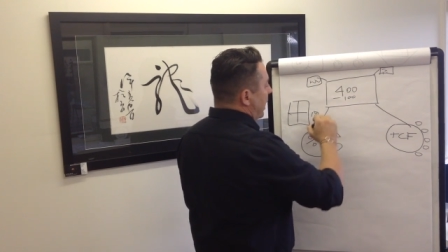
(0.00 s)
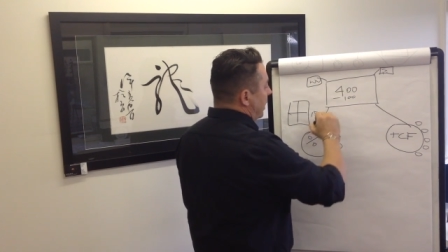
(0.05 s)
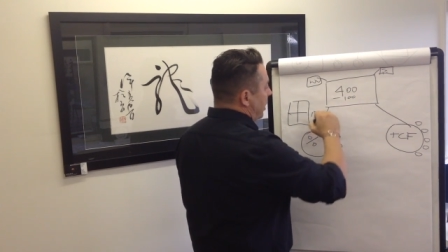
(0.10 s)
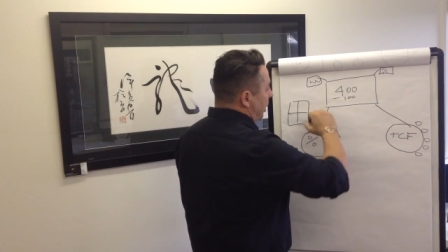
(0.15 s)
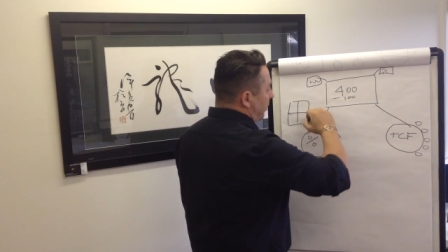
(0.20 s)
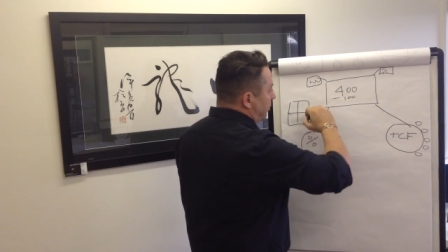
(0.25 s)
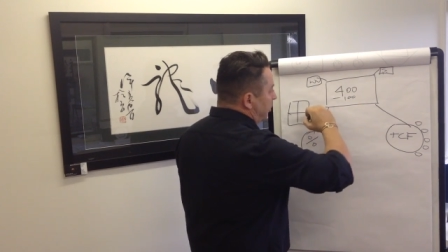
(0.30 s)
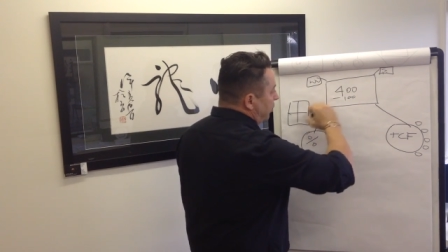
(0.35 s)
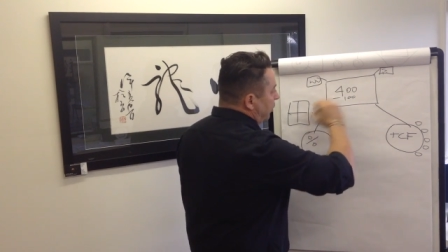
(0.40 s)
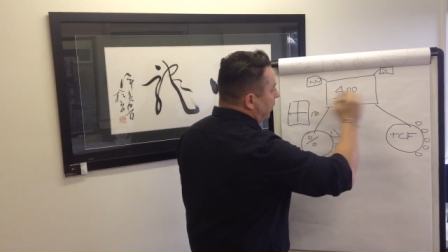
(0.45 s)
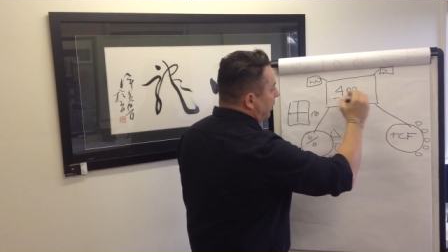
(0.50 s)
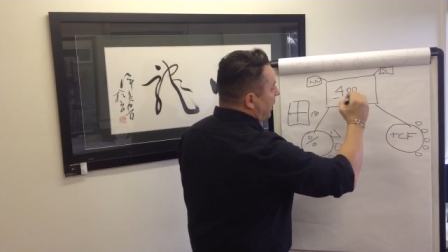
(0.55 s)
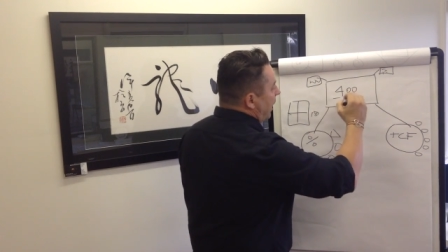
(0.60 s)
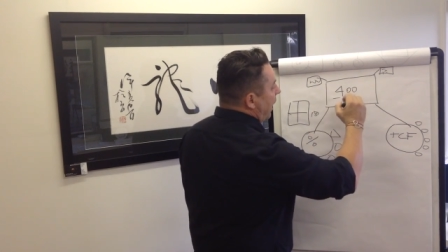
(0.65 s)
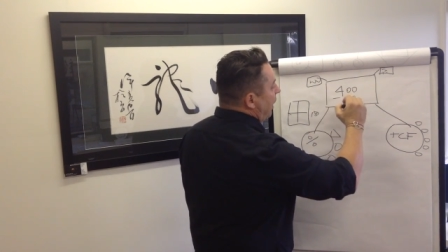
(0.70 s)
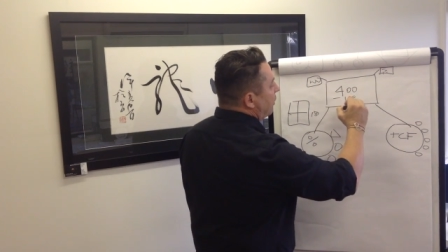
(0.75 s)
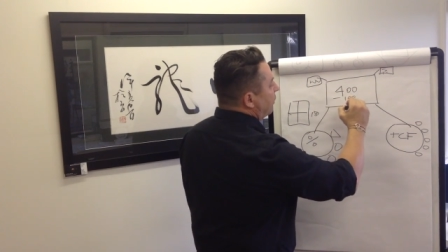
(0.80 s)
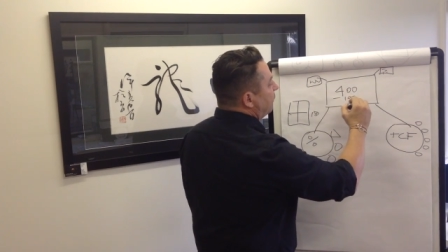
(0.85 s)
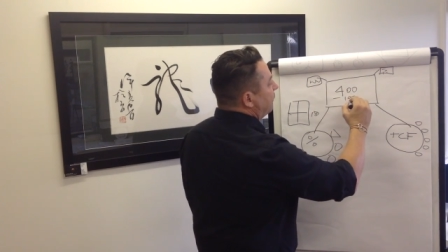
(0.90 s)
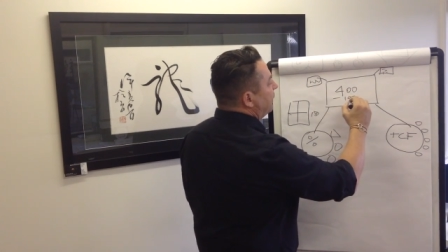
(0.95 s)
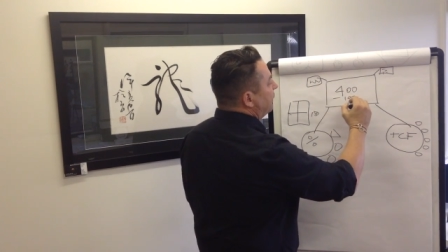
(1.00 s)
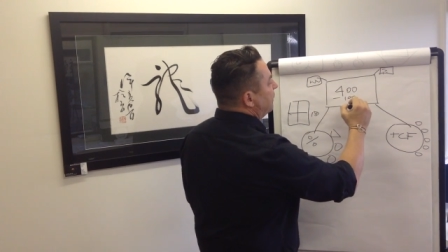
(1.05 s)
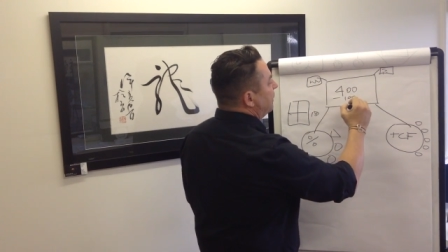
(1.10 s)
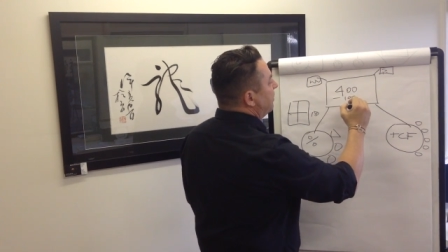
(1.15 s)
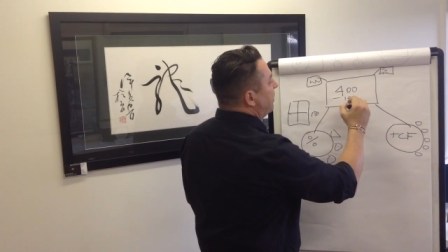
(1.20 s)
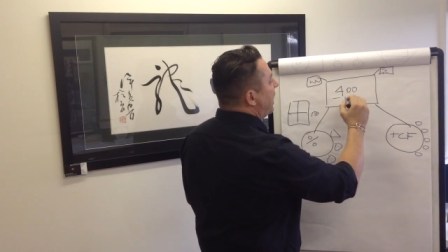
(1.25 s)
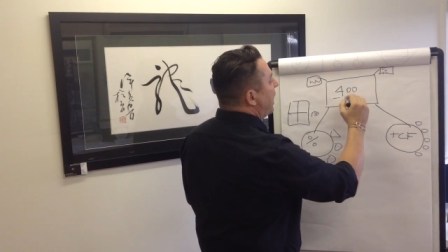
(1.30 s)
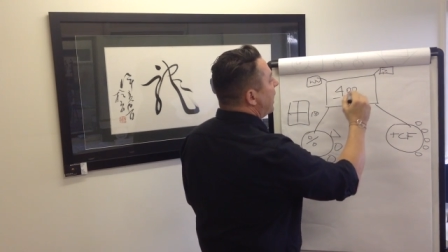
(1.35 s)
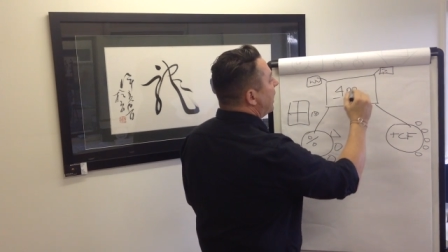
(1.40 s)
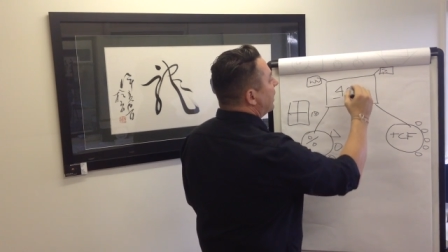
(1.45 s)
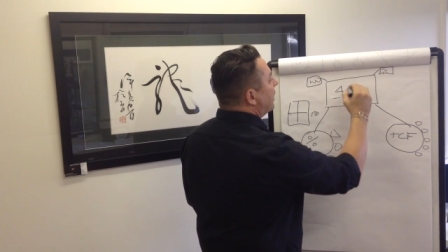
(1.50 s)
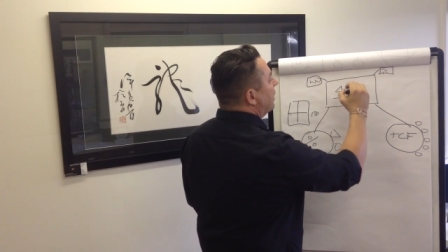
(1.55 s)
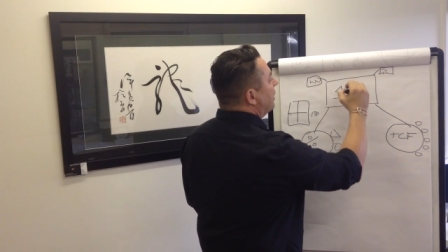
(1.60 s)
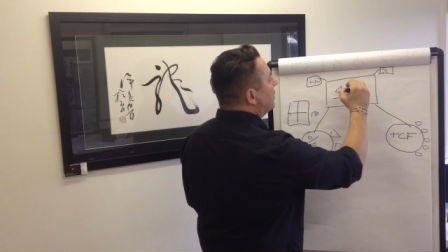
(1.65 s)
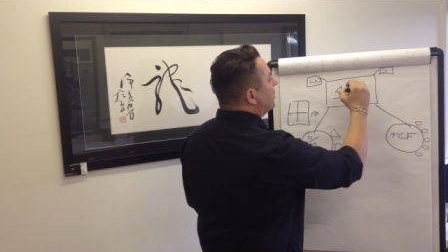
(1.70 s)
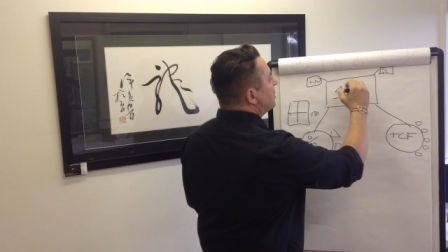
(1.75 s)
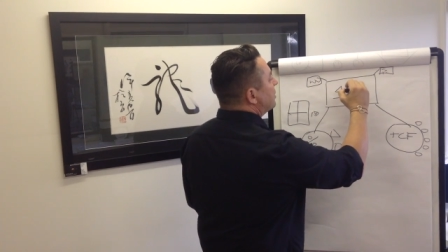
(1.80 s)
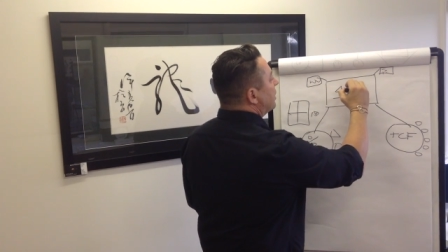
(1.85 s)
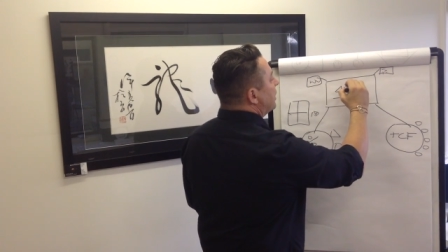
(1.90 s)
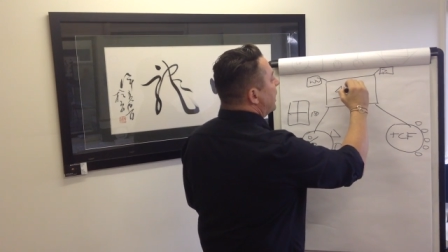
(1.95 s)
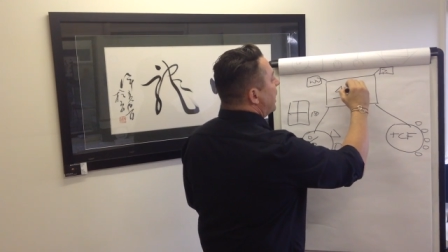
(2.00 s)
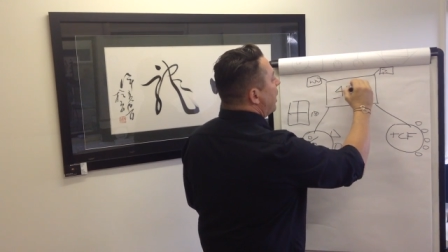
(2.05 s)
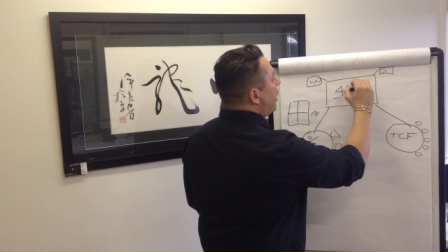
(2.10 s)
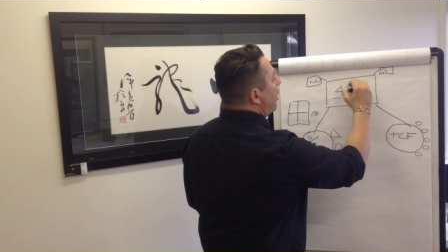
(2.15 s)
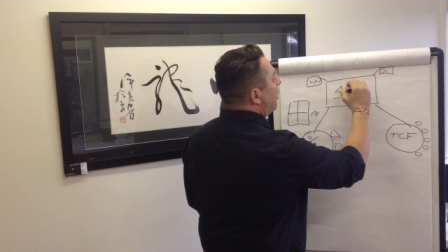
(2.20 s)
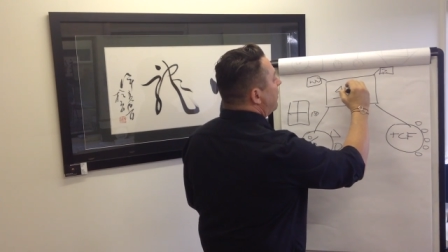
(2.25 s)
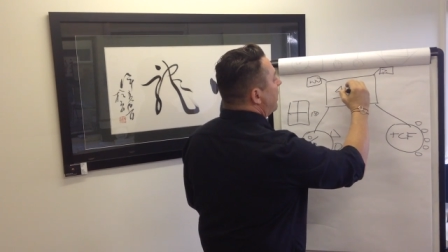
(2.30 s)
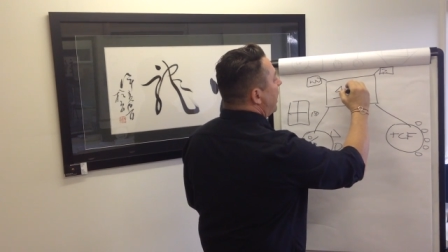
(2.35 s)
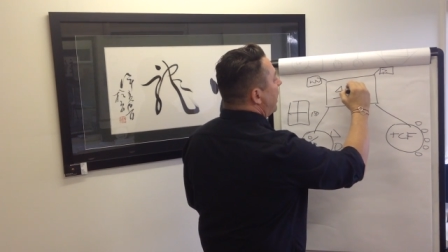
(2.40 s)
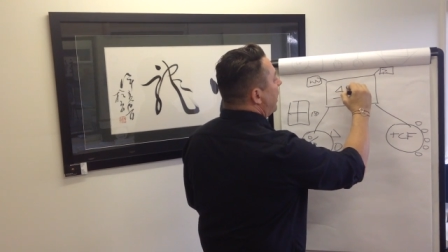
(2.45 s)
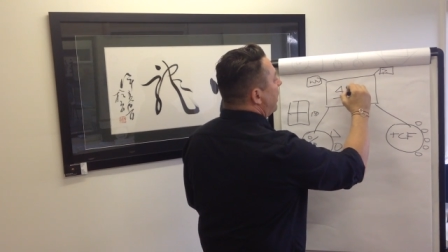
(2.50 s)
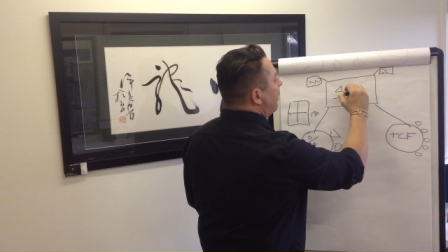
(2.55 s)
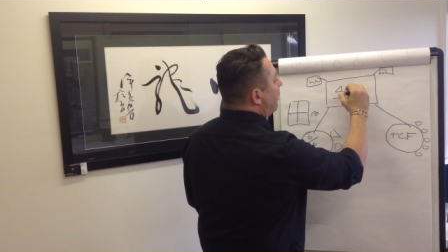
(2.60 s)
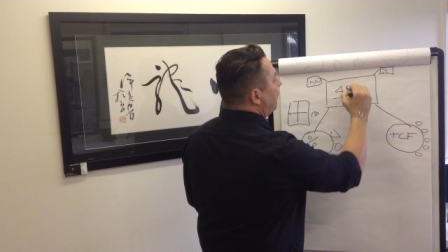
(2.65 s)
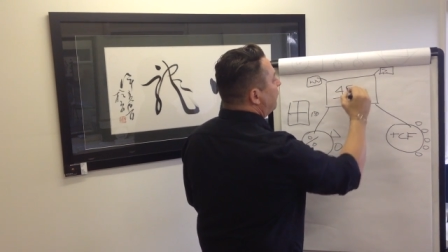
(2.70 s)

and I put 150 back, so now I'm at